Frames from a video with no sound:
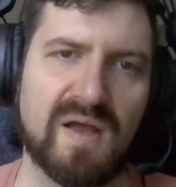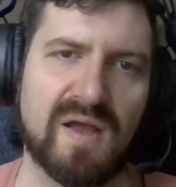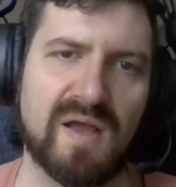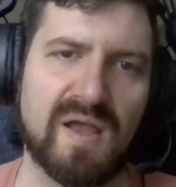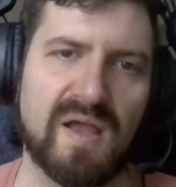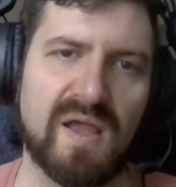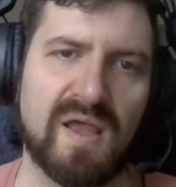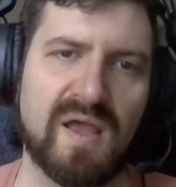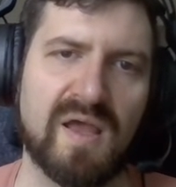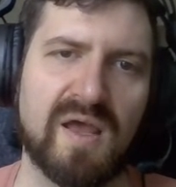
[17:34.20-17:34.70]

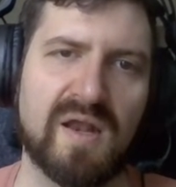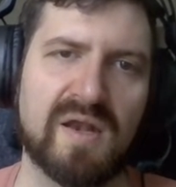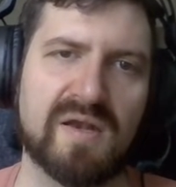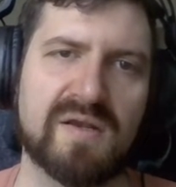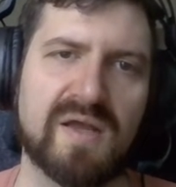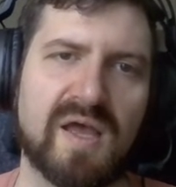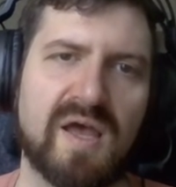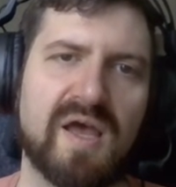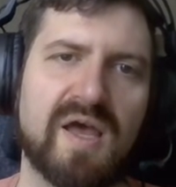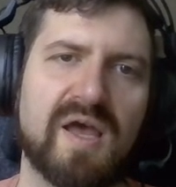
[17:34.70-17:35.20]
And
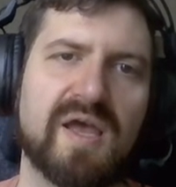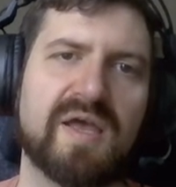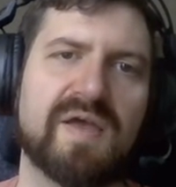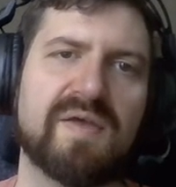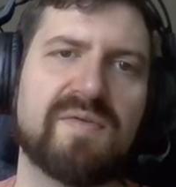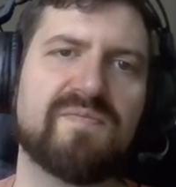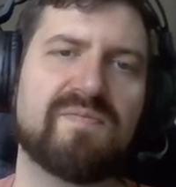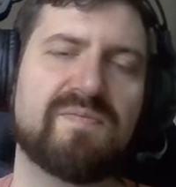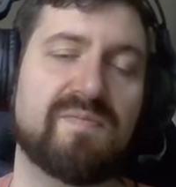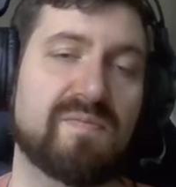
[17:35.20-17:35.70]

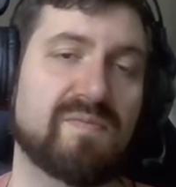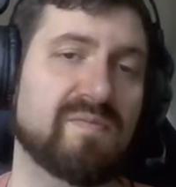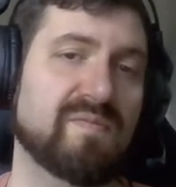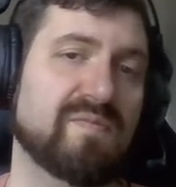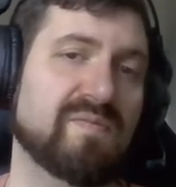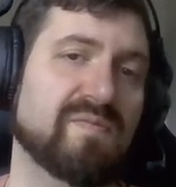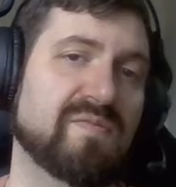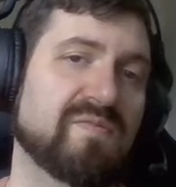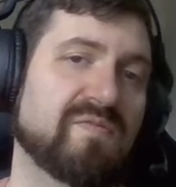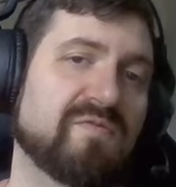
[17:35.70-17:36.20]
I
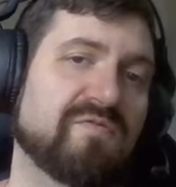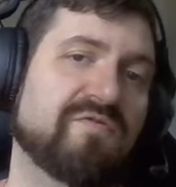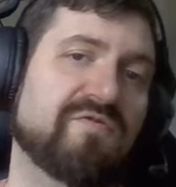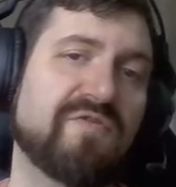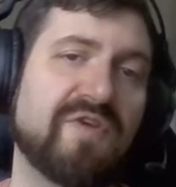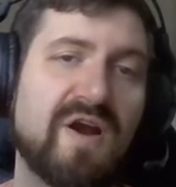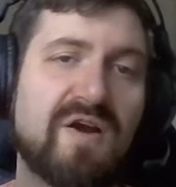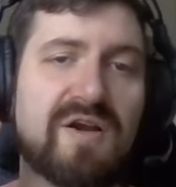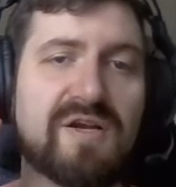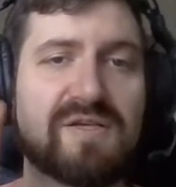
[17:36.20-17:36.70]

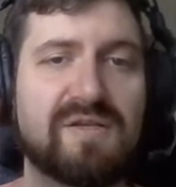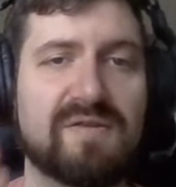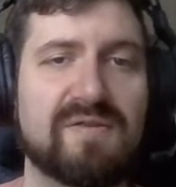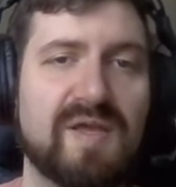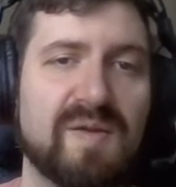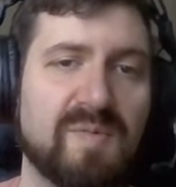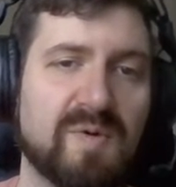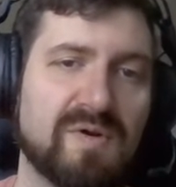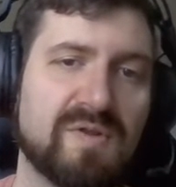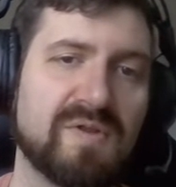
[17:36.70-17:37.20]
very
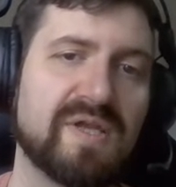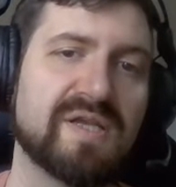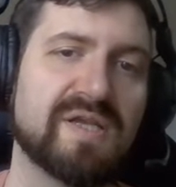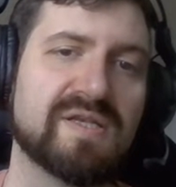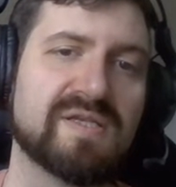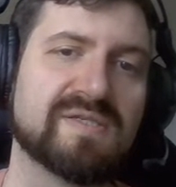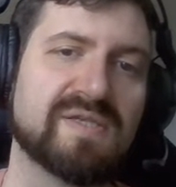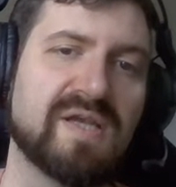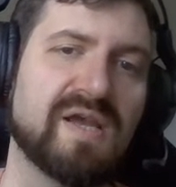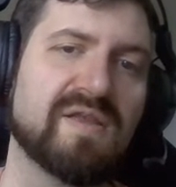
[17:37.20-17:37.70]
deliberately
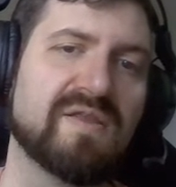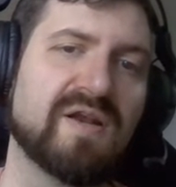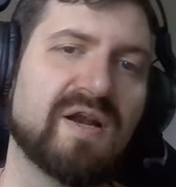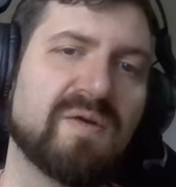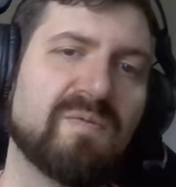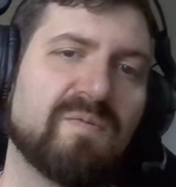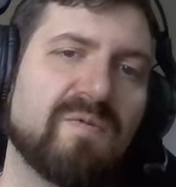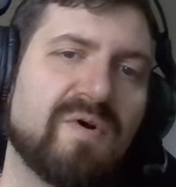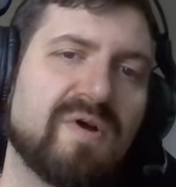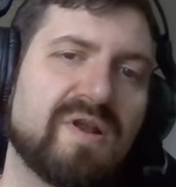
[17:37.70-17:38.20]
decided that I
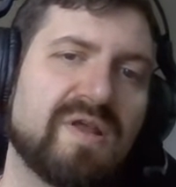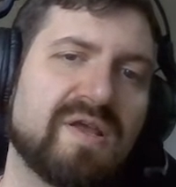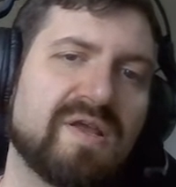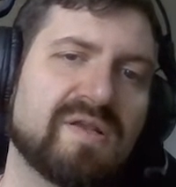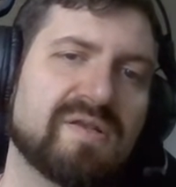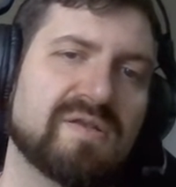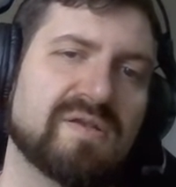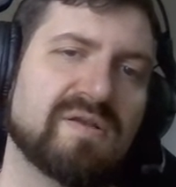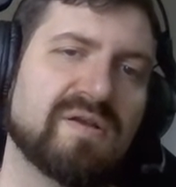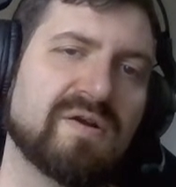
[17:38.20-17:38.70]
wanted
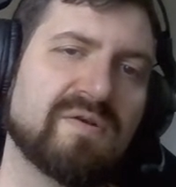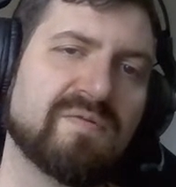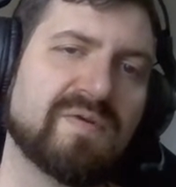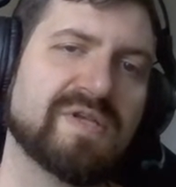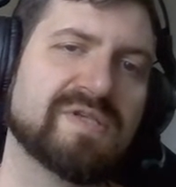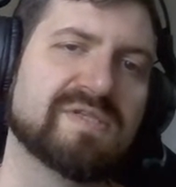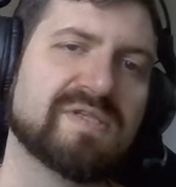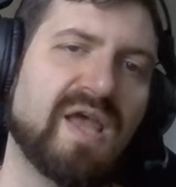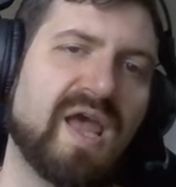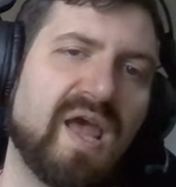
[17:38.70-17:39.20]

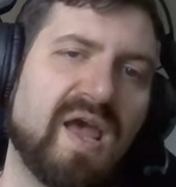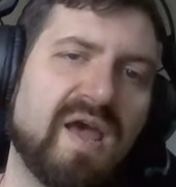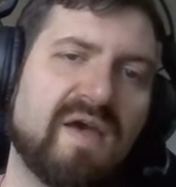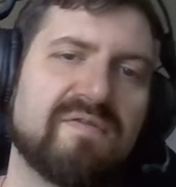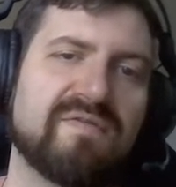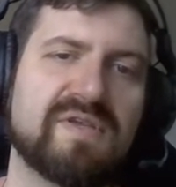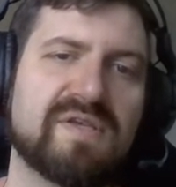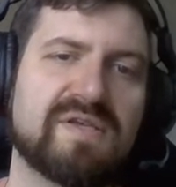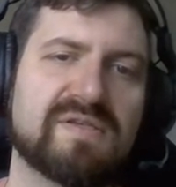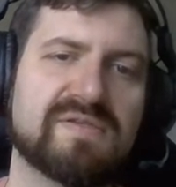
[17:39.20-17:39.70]
Eris to
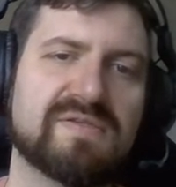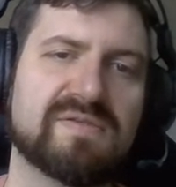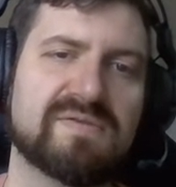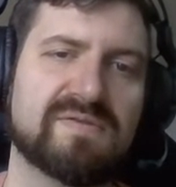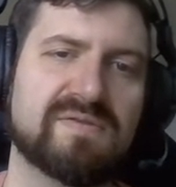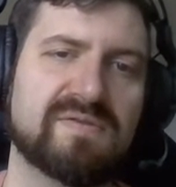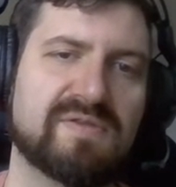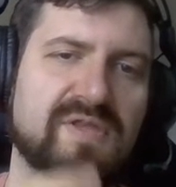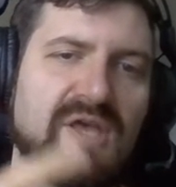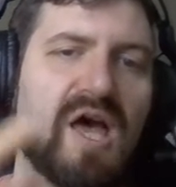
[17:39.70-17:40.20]
have
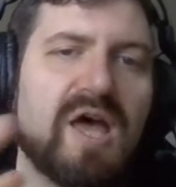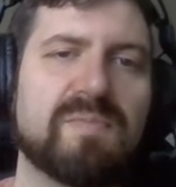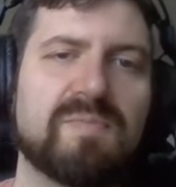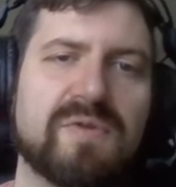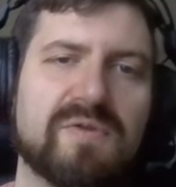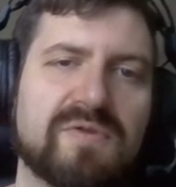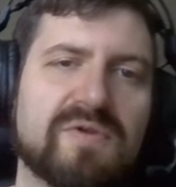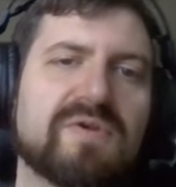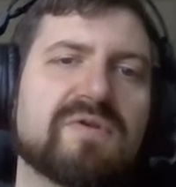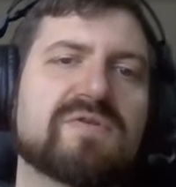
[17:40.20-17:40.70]
these thought
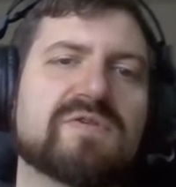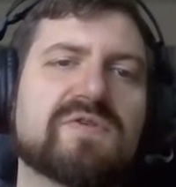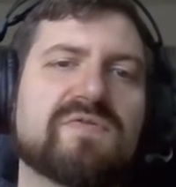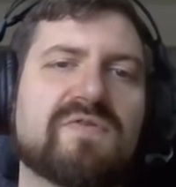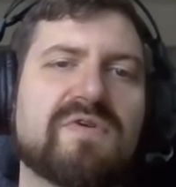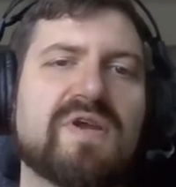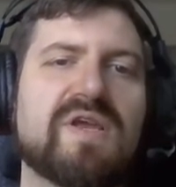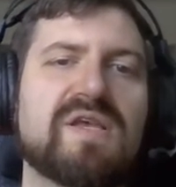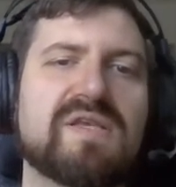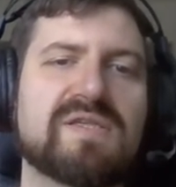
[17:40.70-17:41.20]
balloons
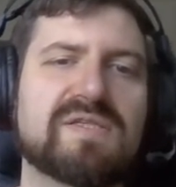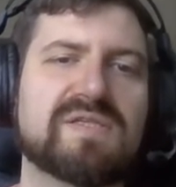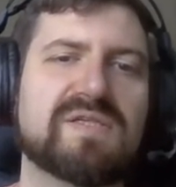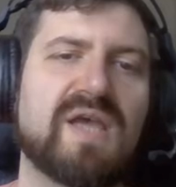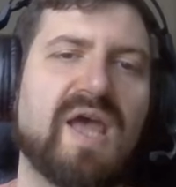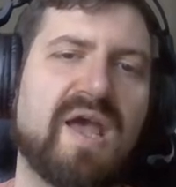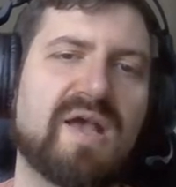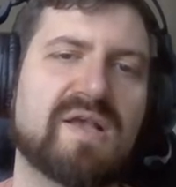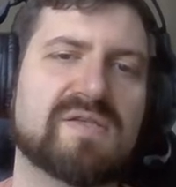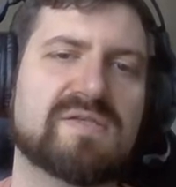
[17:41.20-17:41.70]
for his
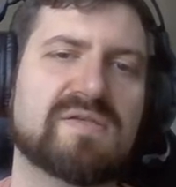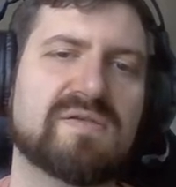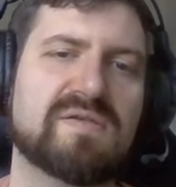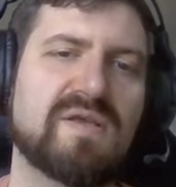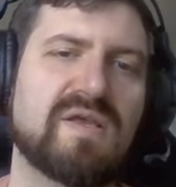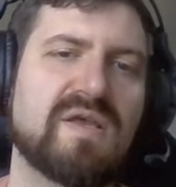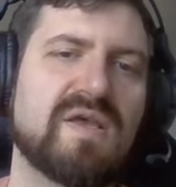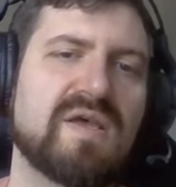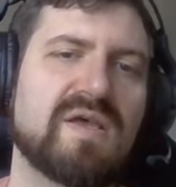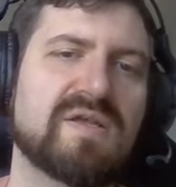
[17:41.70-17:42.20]
text
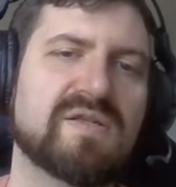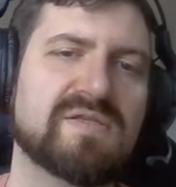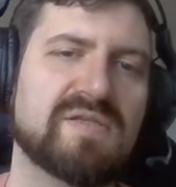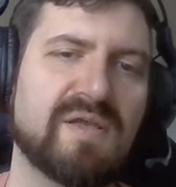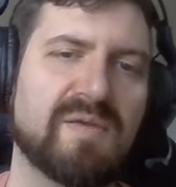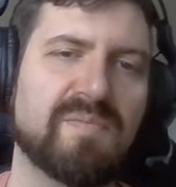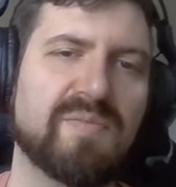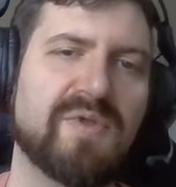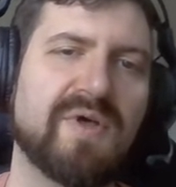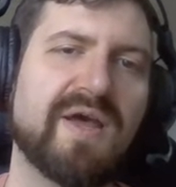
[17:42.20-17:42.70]
to
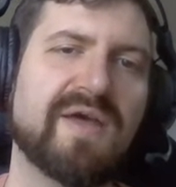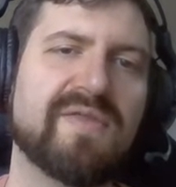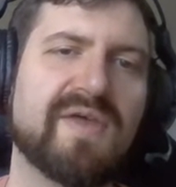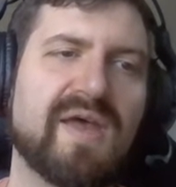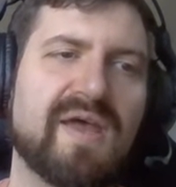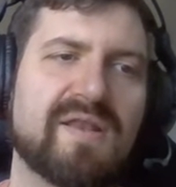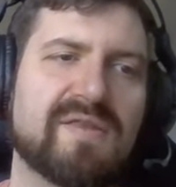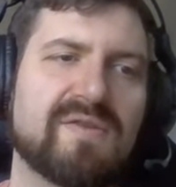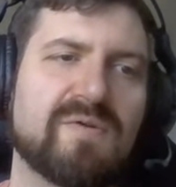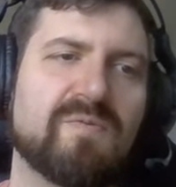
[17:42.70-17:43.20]
imply
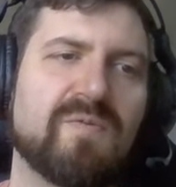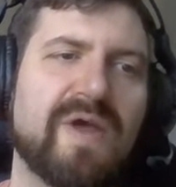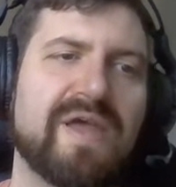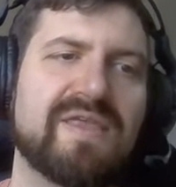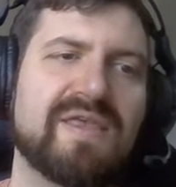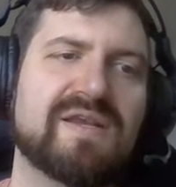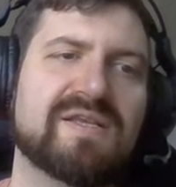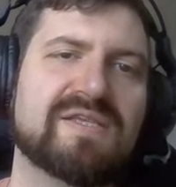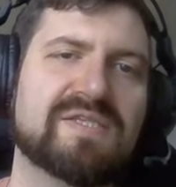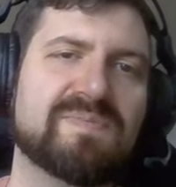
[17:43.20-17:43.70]
that the way
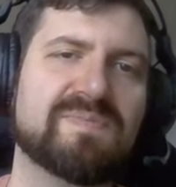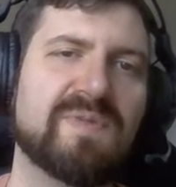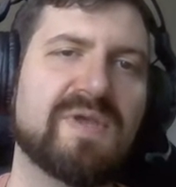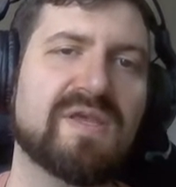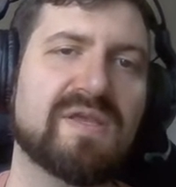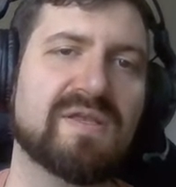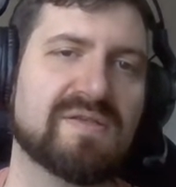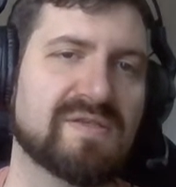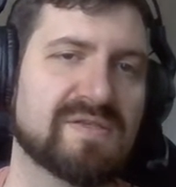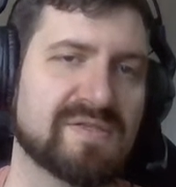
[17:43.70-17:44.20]
that he's
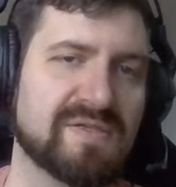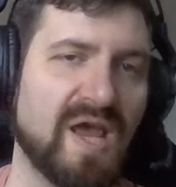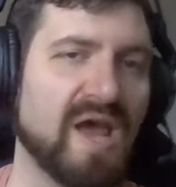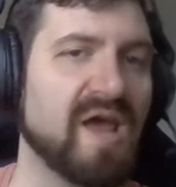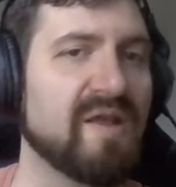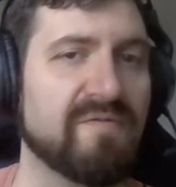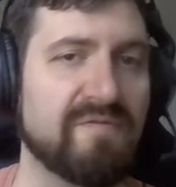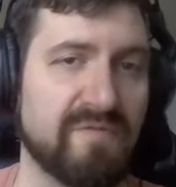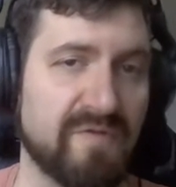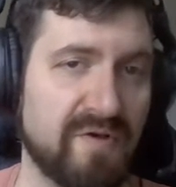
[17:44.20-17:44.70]
speaking does
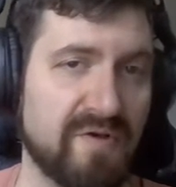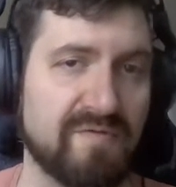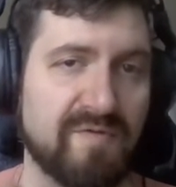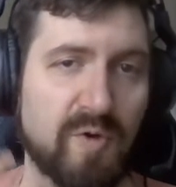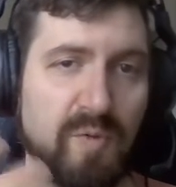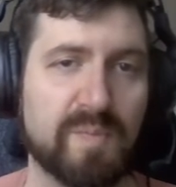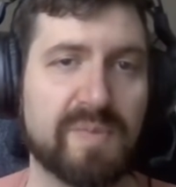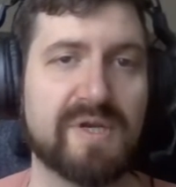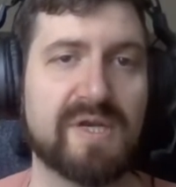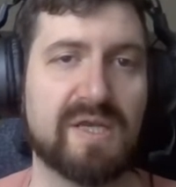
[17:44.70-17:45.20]
not involve
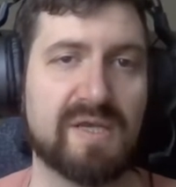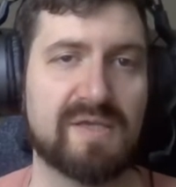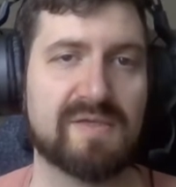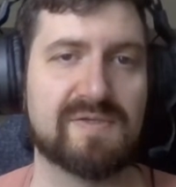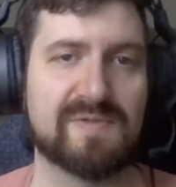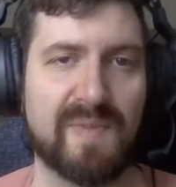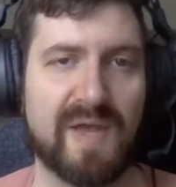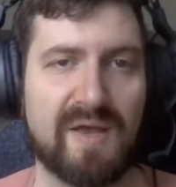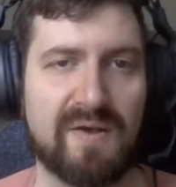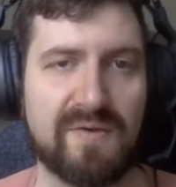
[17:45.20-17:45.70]
opening
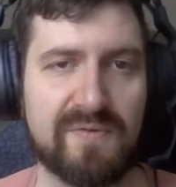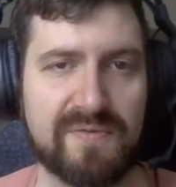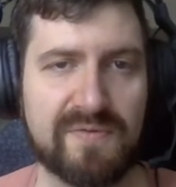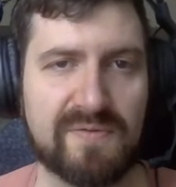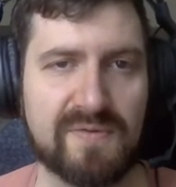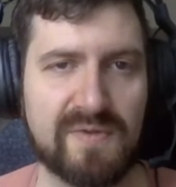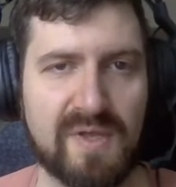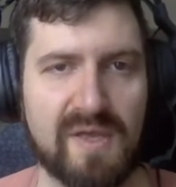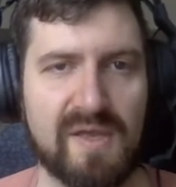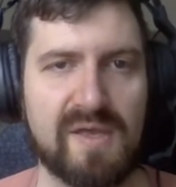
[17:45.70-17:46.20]
his mouth.